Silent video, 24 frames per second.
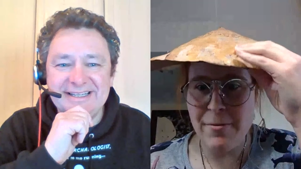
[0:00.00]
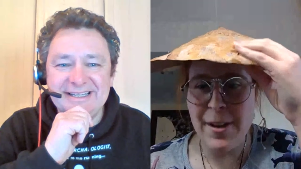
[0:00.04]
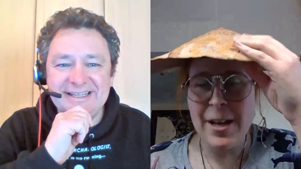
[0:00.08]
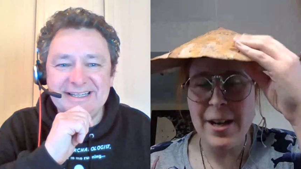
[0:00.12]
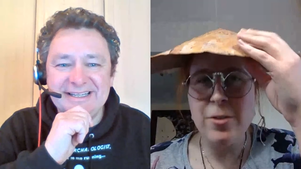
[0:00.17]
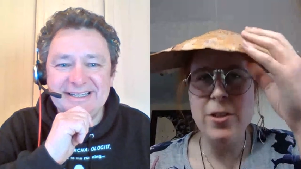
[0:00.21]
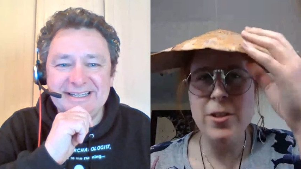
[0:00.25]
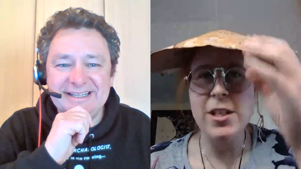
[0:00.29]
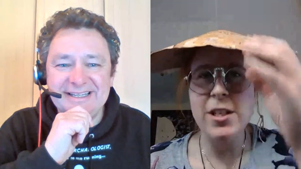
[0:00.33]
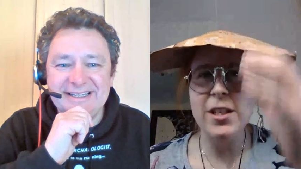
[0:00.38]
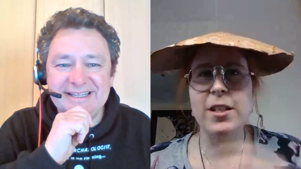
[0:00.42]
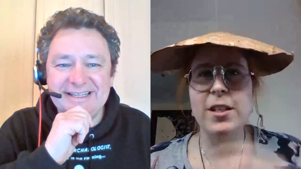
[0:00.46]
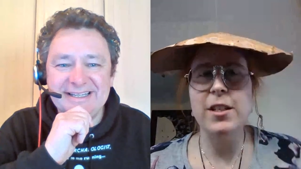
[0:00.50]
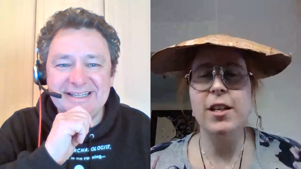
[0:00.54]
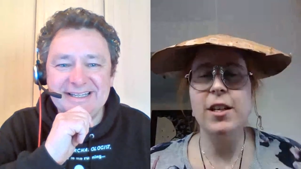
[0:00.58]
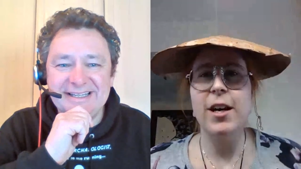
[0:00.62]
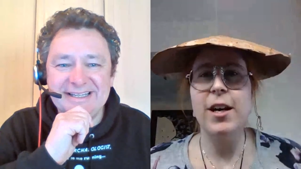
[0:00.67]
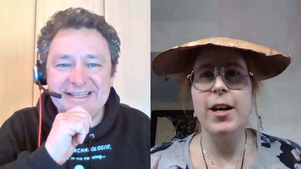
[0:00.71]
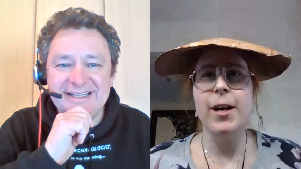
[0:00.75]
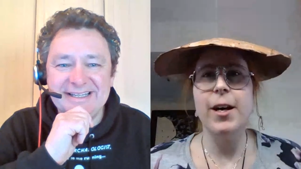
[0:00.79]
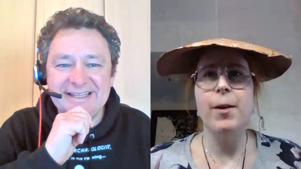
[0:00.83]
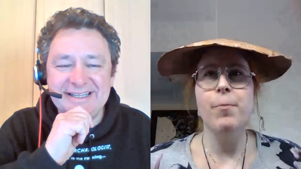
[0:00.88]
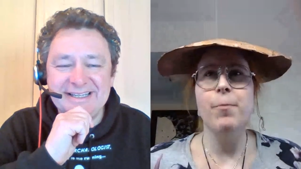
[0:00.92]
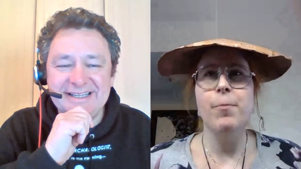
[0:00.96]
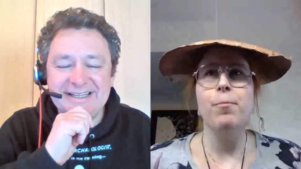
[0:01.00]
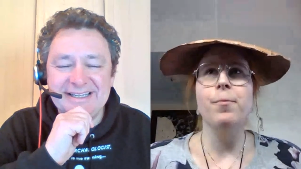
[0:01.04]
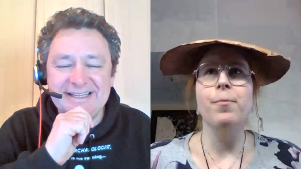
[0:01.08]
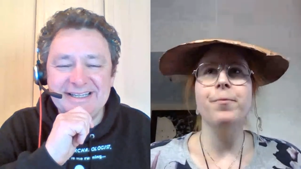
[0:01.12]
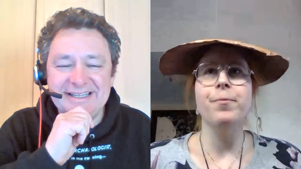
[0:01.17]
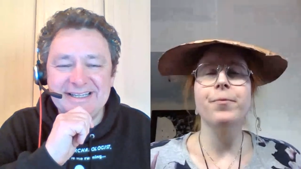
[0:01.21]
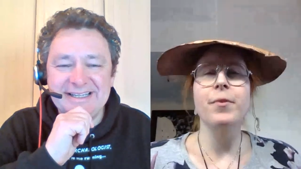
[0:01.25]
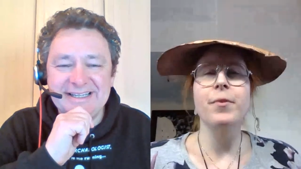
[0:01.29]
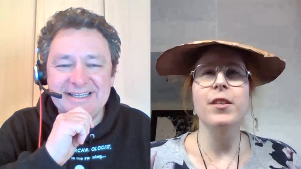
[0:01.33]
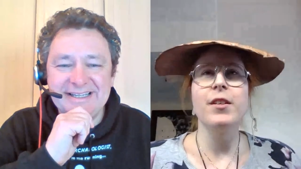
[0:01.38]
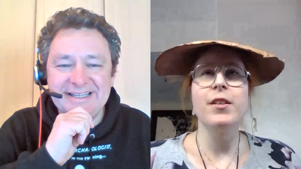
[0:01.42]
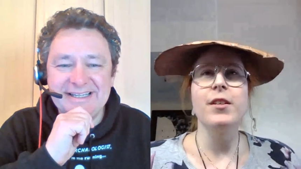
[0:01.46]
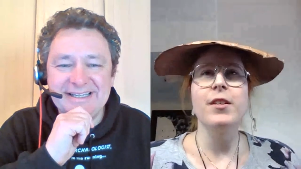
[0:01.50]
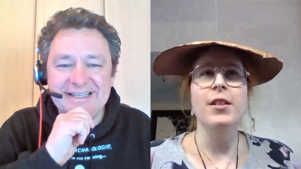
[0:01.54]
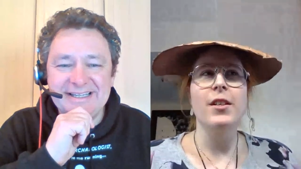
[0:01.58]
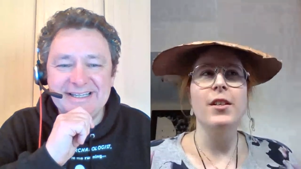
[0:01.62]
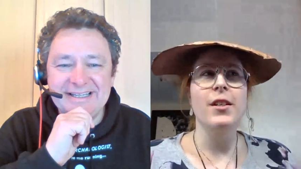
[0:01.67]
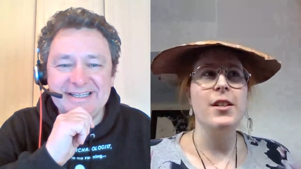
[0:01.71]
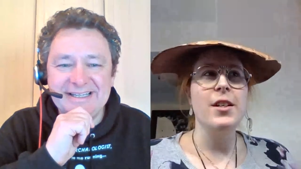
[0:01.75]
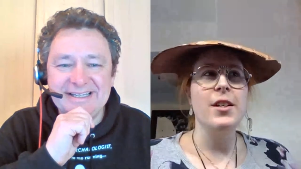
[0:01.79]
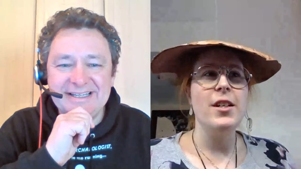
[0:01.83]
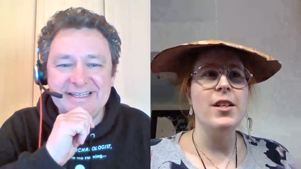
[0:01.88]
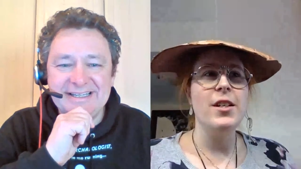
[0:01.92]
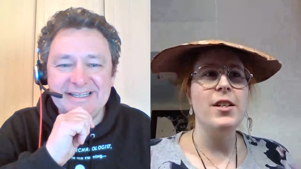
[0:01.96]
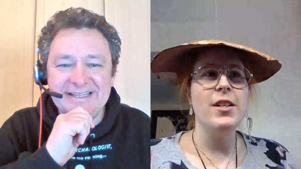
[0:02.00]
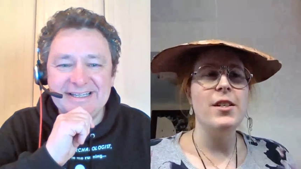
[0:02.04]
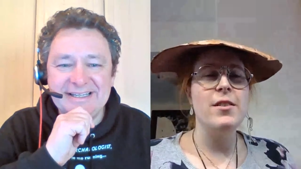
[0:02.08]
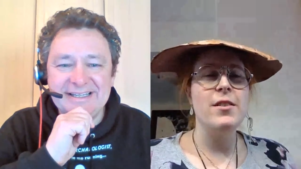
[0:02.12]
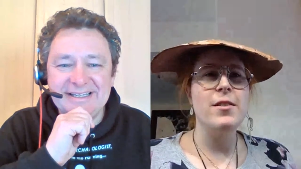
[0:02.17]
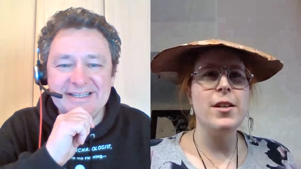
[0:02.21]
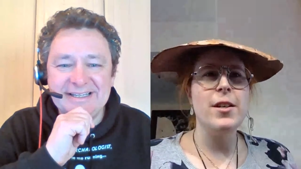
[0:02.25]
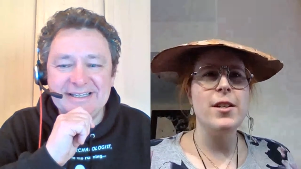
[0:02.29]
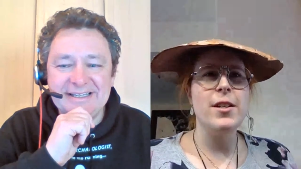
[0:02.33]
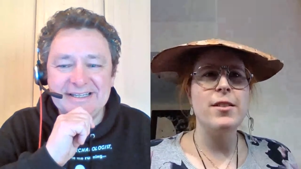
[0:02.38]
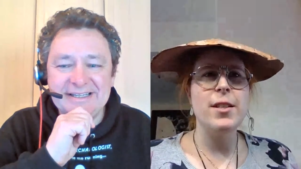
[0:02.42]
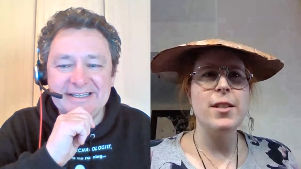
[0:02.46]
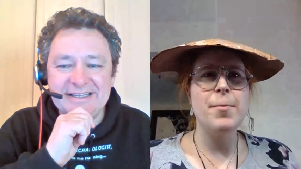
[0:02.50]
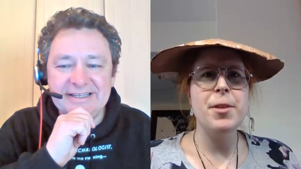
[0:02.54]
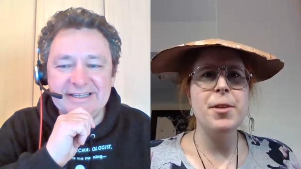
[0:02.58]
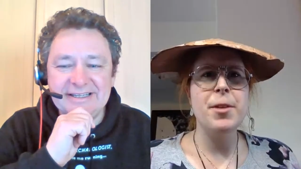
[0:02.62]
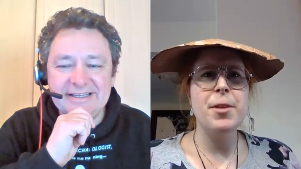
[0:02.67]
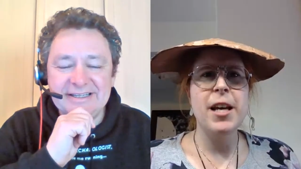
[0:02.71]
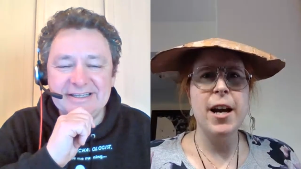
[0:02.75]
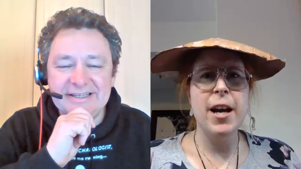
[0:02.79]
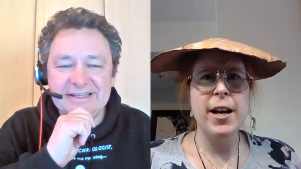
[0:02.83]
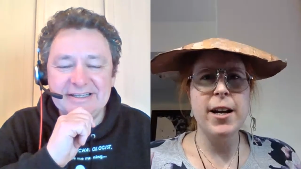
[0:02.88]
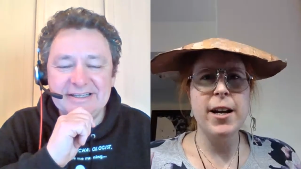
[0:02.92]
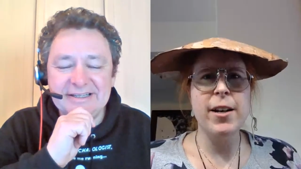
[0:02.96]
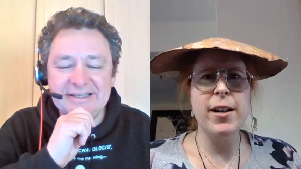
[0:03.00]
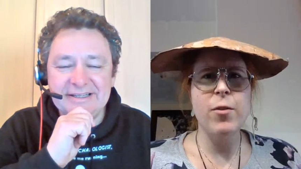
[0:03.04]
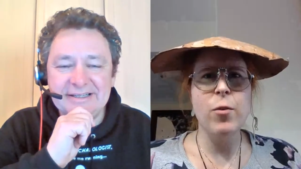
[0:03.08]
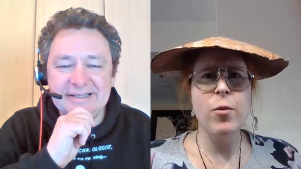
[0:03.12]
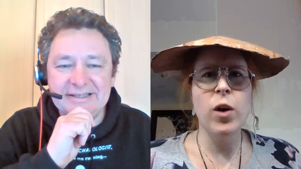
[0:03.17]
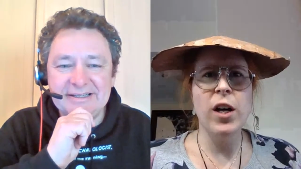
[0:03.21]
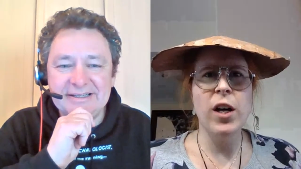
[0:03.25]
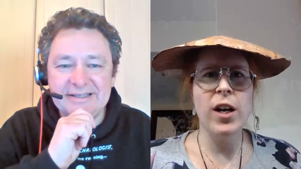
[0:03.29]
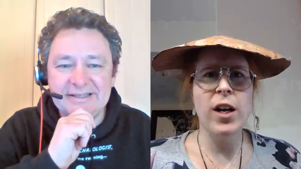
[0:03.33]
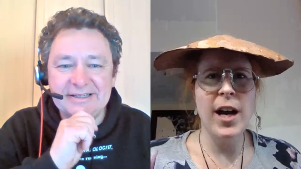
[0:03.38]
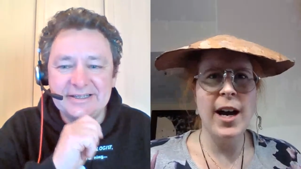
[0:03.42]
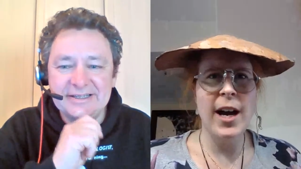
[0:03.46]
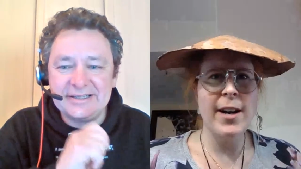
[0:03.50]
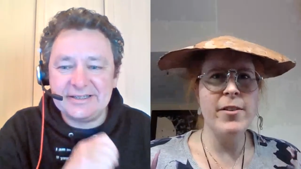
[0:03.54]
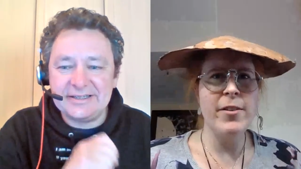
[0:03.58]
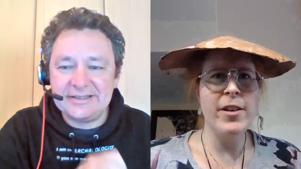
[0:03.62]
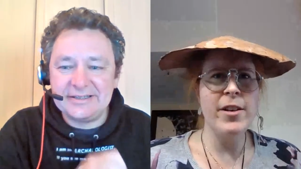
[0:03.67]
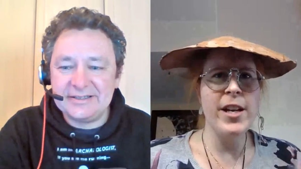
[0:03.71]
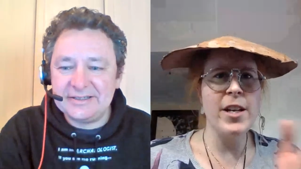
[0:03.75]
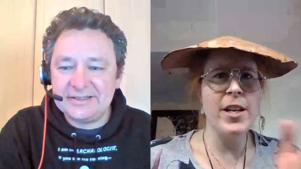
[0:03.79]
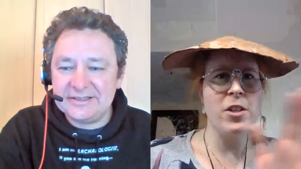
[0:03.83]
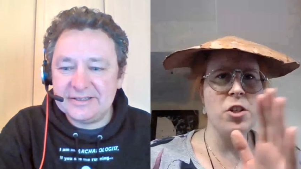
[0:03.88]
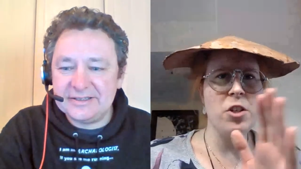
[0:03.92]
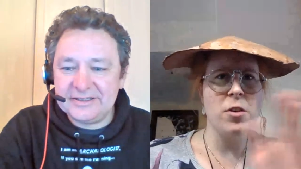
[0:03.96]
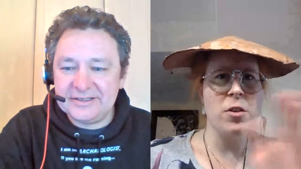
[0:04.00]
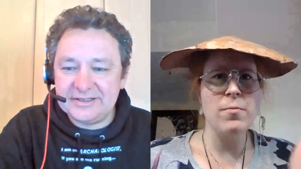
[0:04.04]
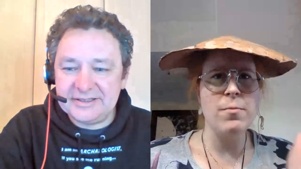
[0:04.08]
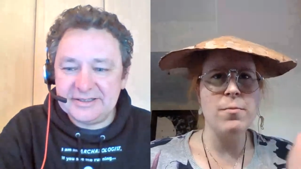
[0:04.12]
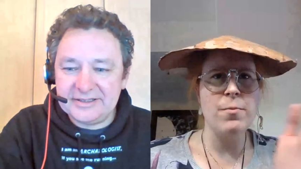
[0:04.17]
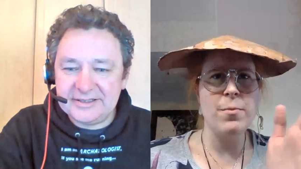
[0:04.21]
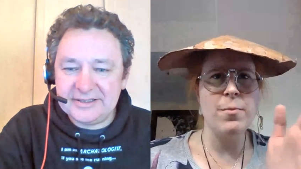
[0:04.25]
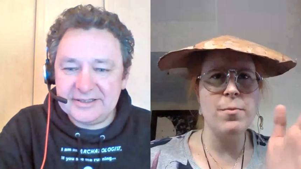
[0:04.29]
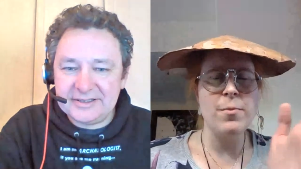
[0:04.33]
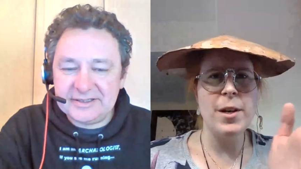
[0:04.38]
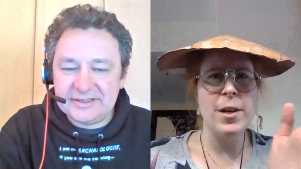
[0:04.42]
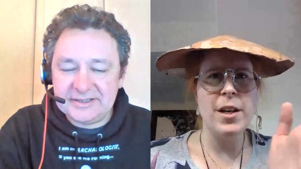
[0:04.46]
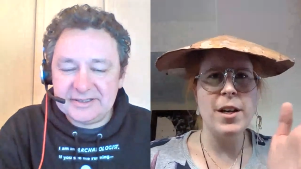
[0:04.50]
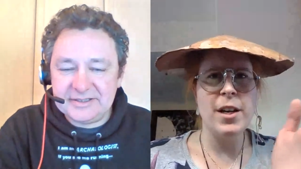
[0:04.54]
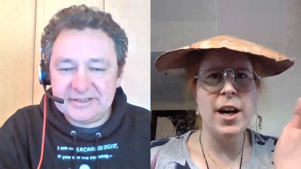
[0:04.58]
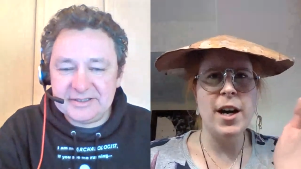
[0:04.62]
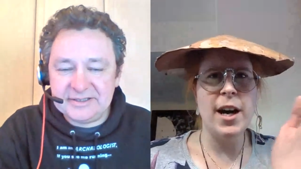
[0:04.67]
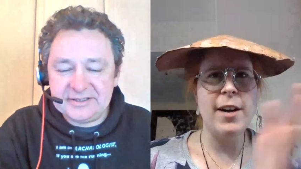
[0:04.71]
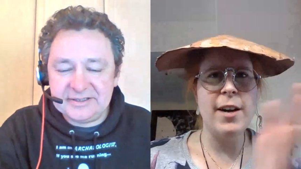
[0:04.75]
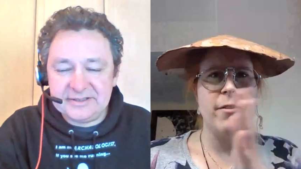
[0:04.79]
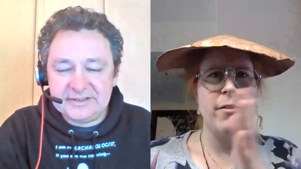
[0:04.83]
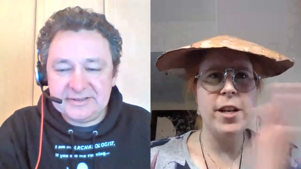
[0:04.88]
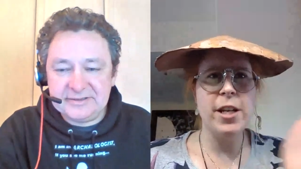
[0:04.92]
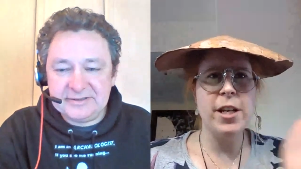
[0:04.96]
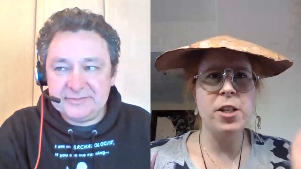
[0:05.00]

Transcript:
Speaker 1: found in um, in in some of the well Iron Age and Iron